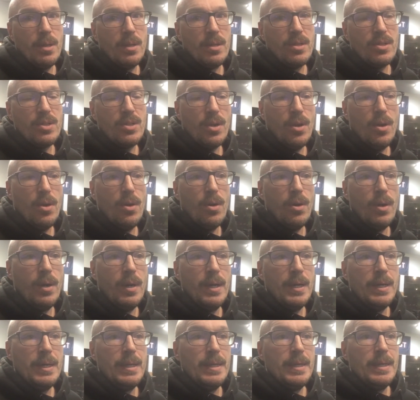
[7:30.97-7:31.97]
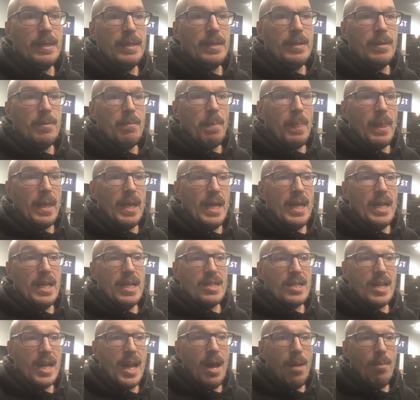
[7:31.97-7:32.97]
So in
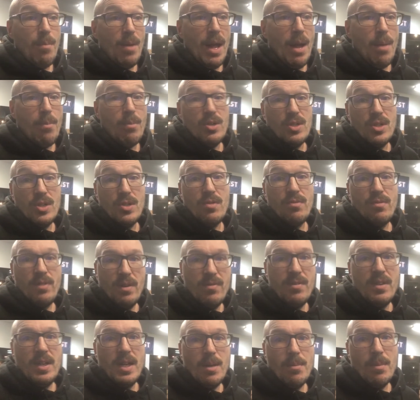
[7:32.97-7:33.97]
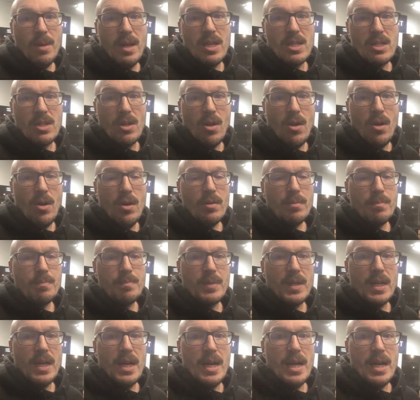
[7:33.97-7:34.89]
this amrap, which is 15 minutes long,